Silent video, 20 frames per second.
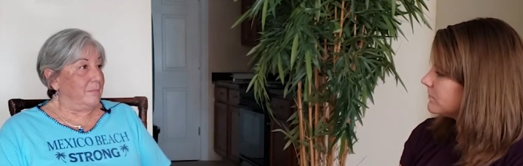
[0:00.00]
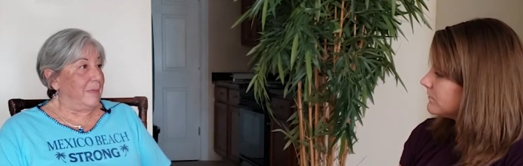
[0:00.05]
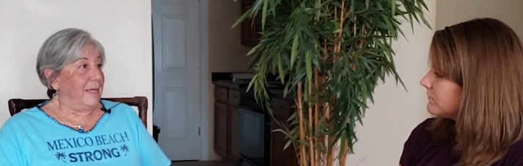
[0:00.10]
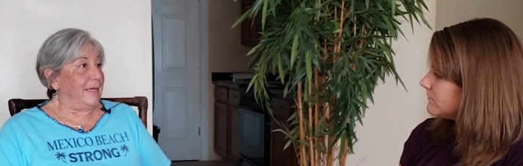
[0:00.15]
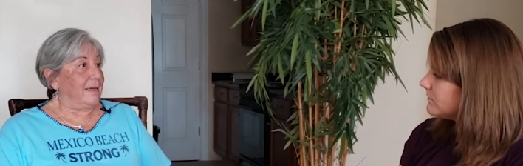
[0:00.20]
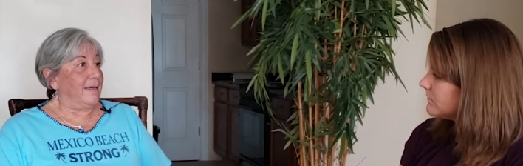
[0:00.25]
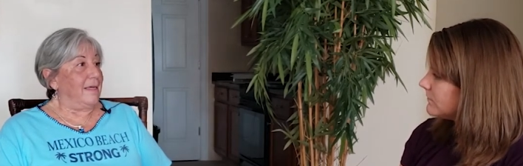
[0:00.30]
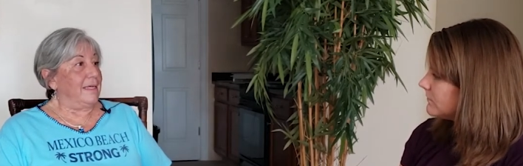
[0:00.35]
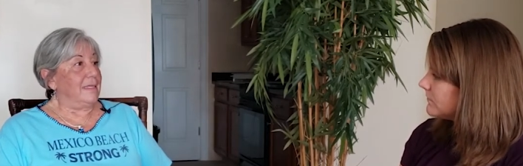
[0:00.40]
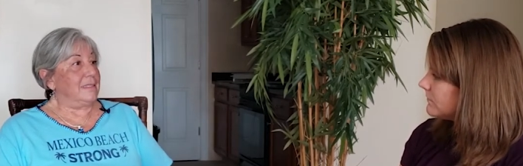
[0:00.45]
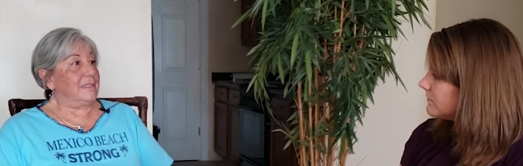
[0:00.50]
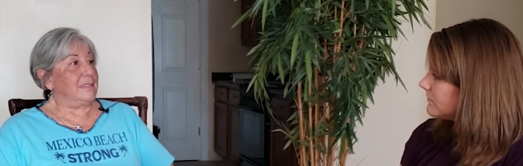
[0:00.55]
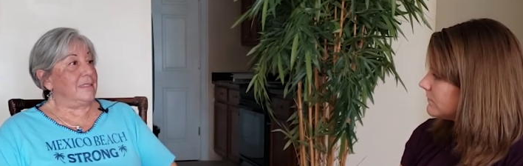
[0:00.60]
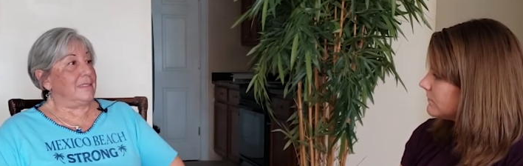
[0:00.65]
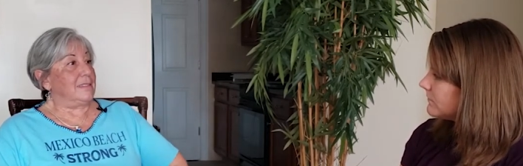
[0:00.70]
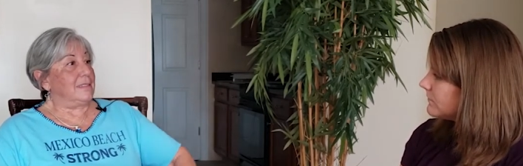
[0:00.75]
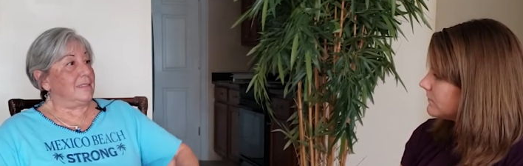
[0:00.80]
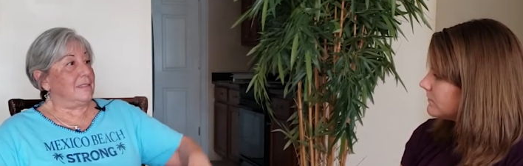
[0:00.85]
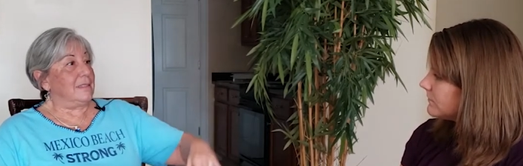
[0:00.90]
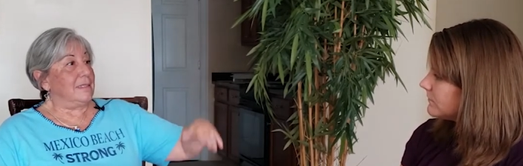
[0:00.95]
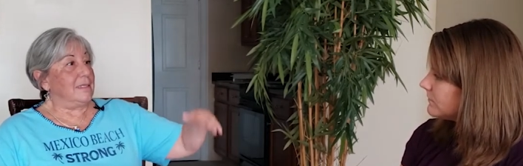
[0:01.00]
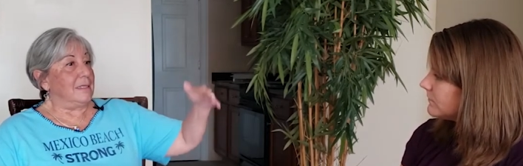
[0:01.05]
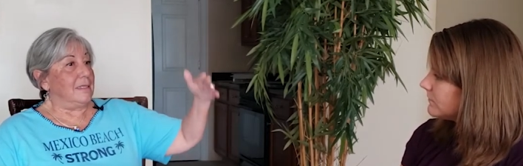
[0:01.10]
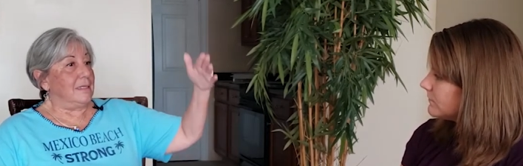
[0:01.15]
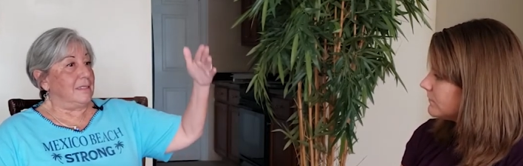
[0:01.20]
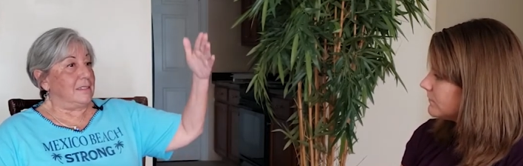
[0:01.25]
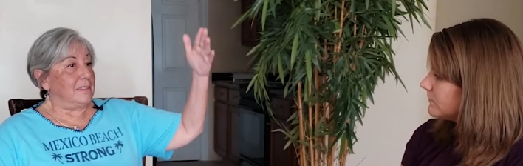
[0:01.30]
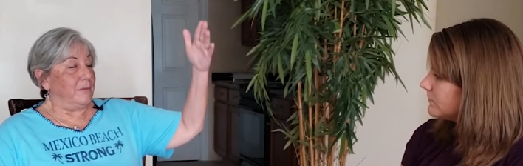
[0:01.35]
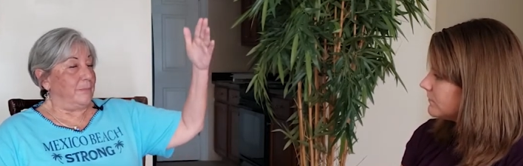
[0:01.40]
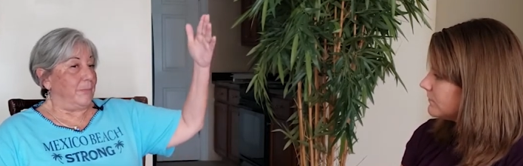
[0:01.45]
Speaker 1: because the
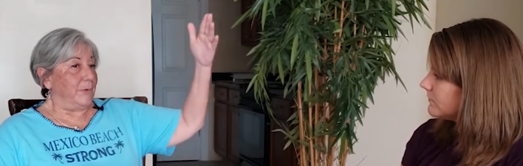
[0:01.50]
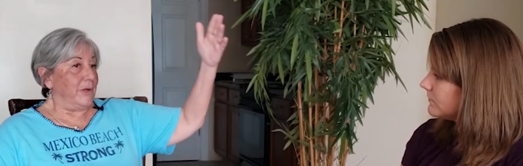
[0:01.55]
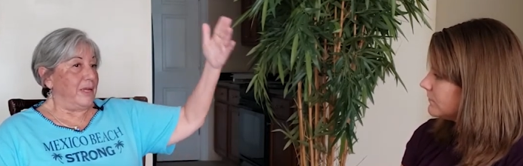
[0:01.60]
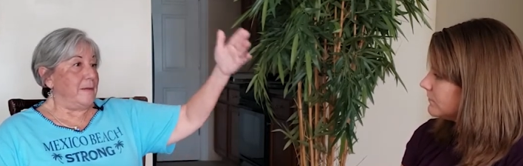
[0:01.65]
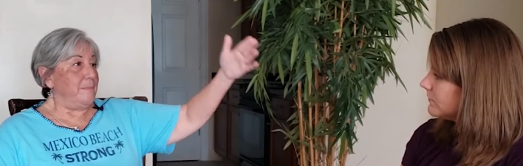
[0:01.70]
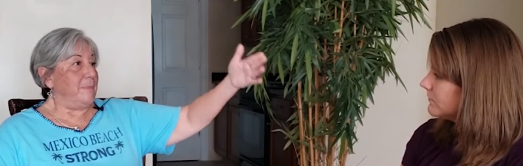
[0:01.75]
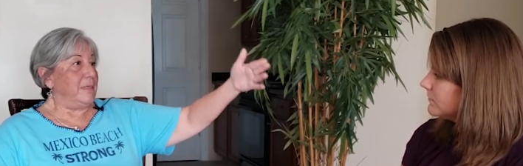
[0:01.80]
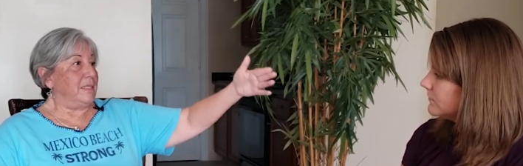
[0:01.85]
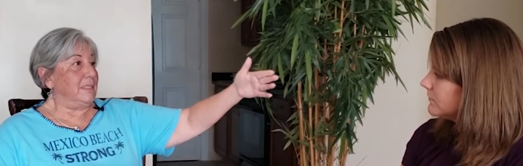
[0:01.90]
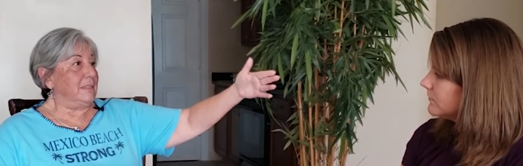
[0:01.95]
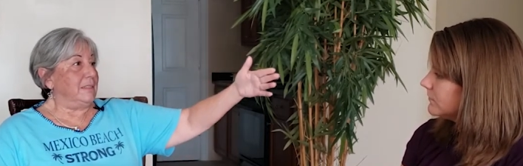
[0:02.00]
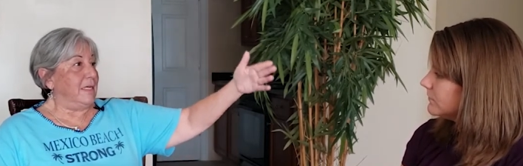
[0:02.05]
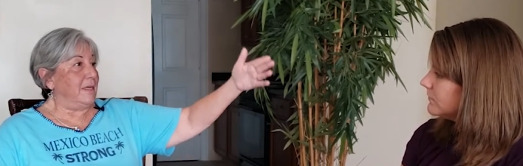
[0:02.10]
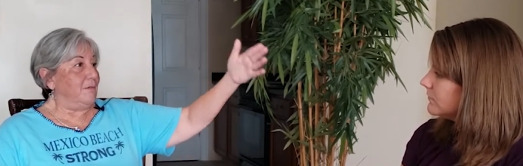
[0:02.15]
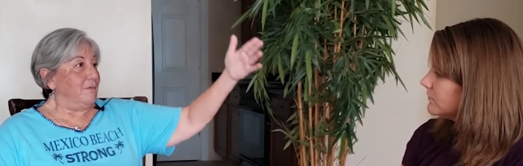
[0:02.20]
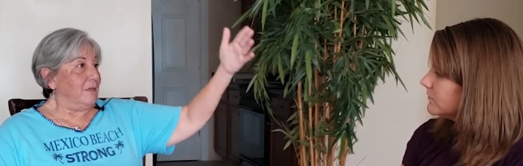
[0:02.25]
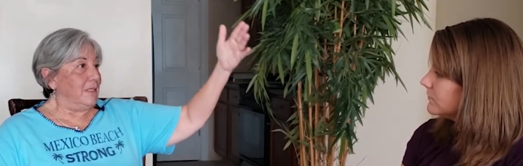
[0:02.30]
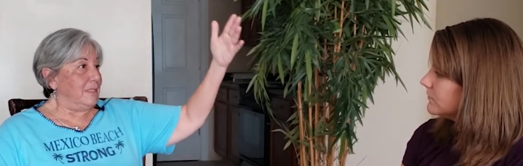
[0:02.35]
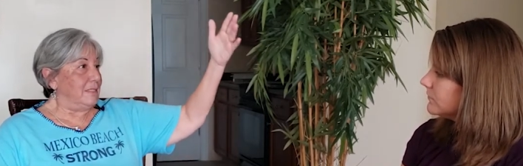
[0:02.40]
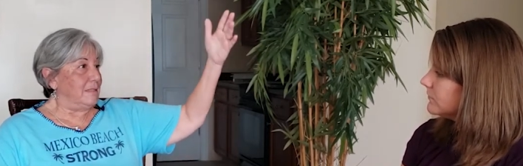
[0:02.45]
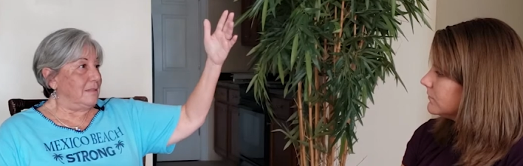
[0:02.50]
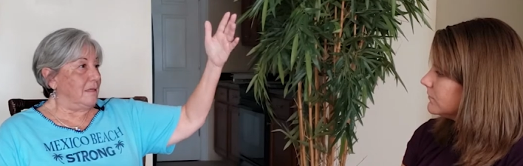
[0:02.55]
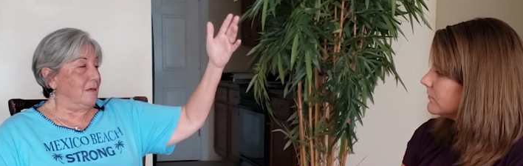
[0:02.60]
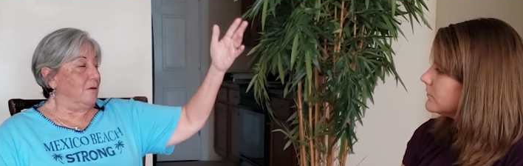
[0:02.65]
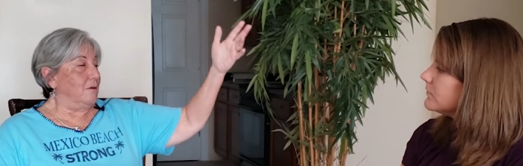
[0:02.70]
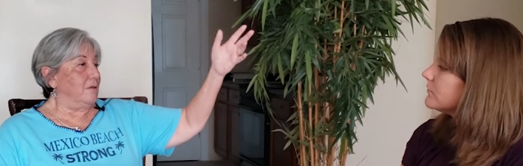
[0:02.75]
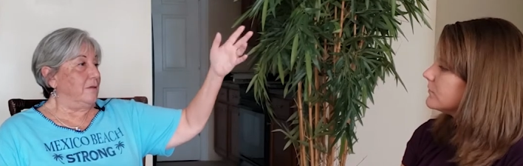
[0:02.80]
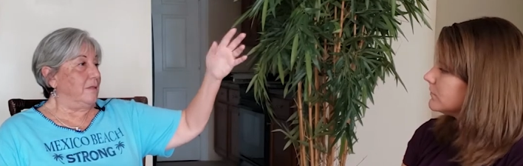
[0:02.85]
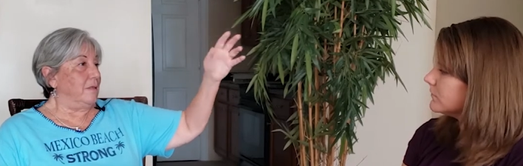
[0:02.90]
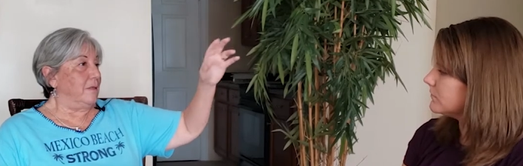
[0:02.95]
debris building was, or
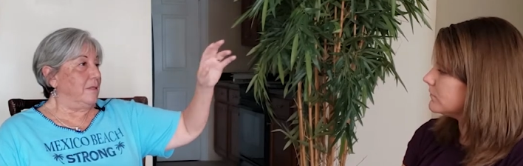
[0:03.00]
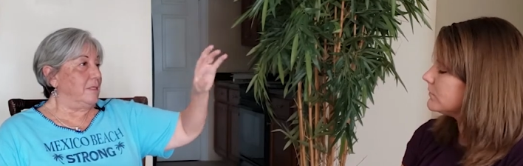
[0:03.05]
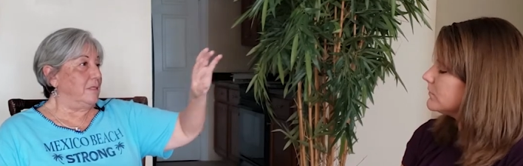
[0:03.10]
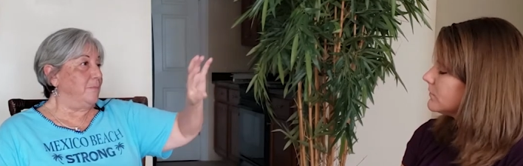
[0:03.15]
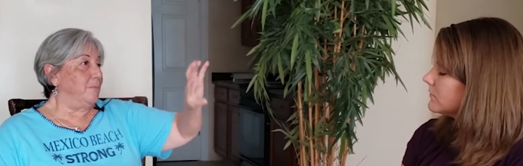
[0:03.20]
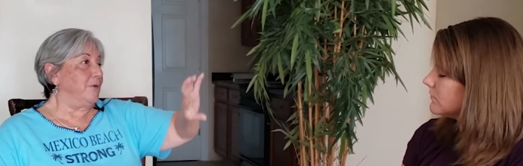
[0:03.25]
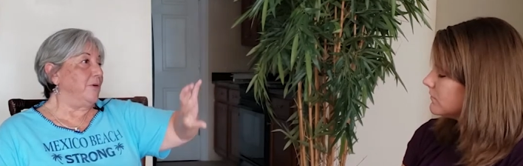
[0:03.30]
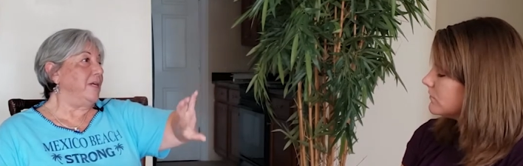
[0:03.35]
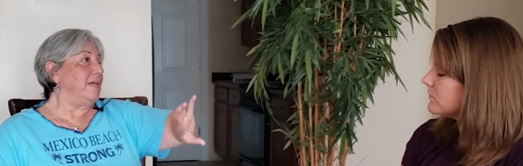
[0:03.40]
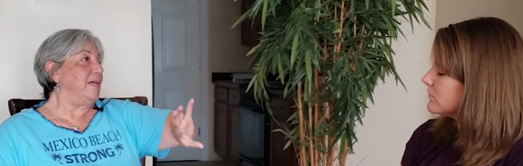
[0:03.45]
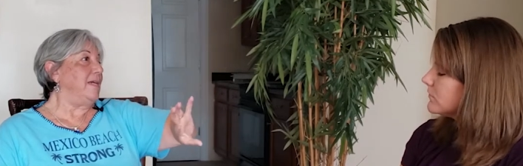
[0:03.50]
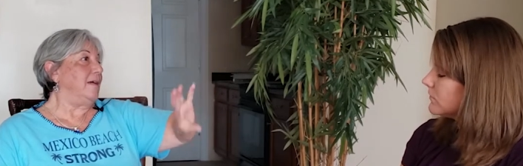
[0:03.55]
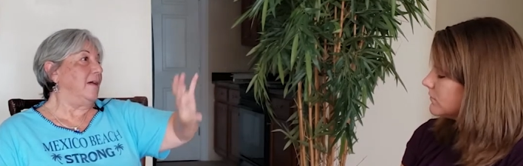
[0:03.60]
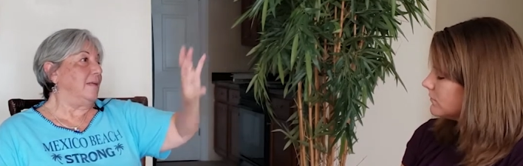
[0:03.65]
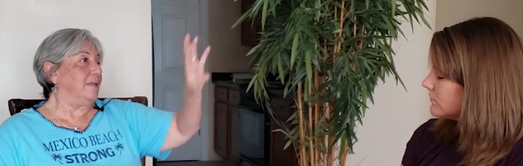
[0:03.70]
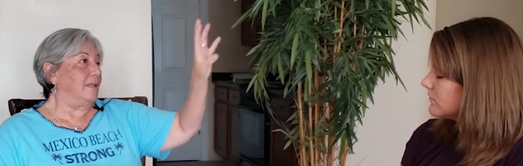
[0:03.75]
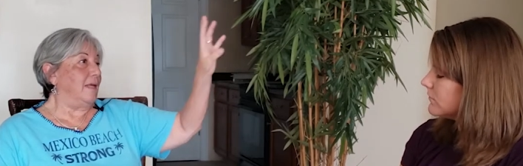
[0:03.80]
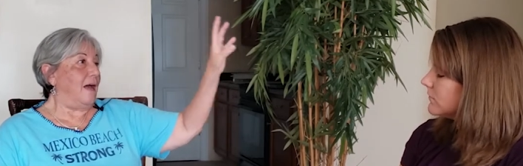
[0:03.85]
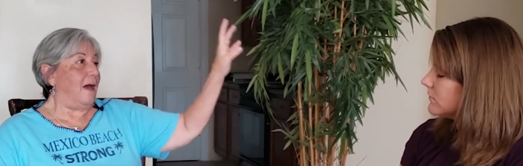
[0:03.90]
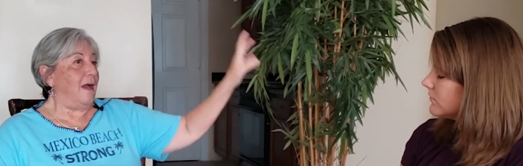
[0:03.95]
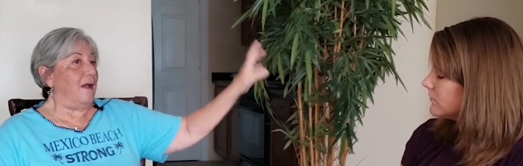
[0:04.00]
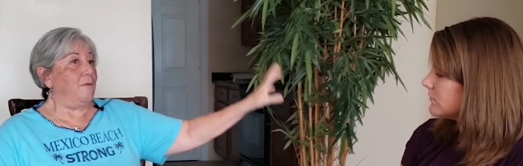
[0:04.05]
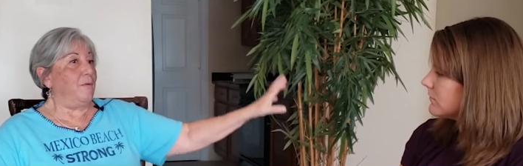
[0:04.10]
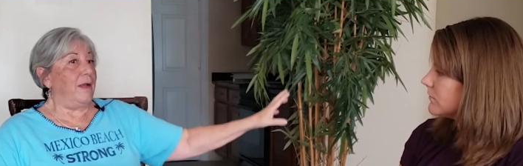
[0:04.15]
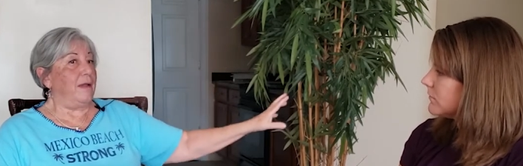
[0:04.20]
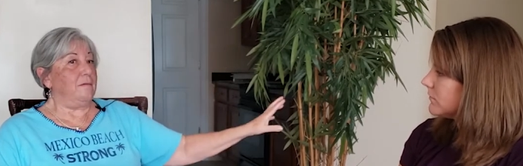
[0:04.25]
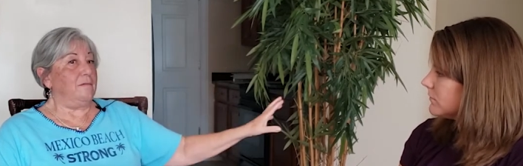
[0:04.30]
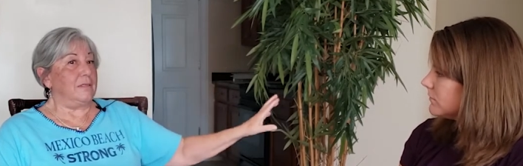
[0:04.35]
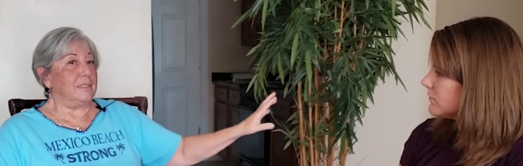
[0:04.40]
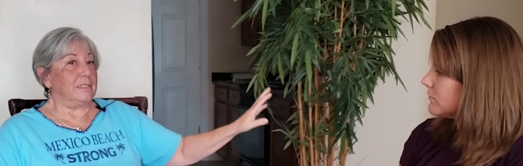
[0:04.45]
the debris on the highway
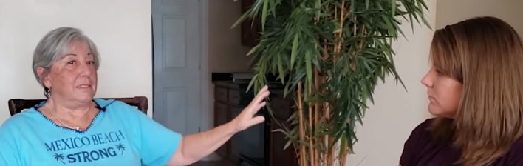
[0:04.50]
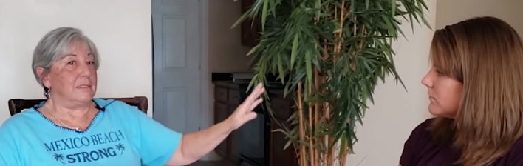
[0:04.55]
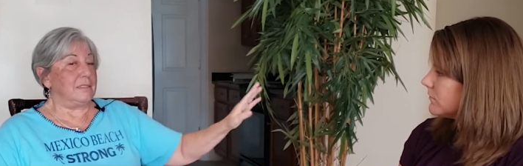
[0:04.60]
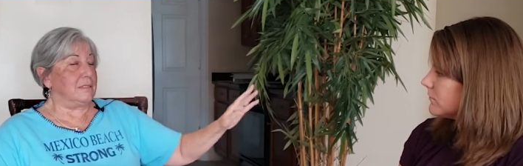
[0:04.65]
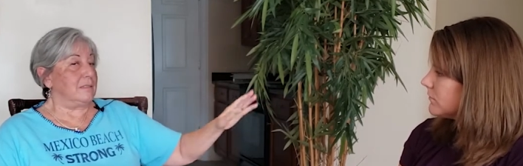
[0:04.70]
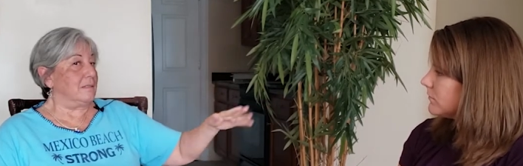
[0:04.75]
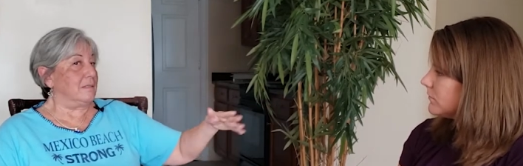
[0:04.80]
was